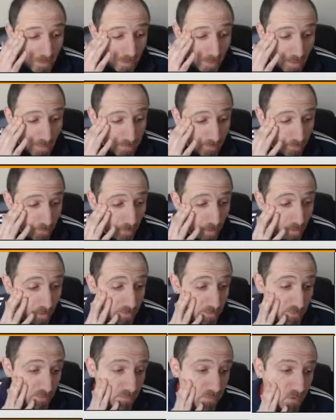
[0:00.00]

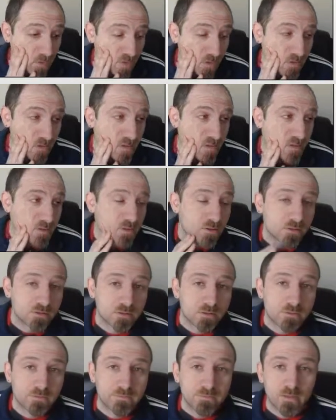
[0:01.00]
Otherwise you can just use
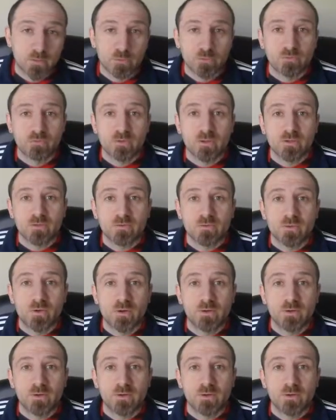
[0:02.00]
your V reversal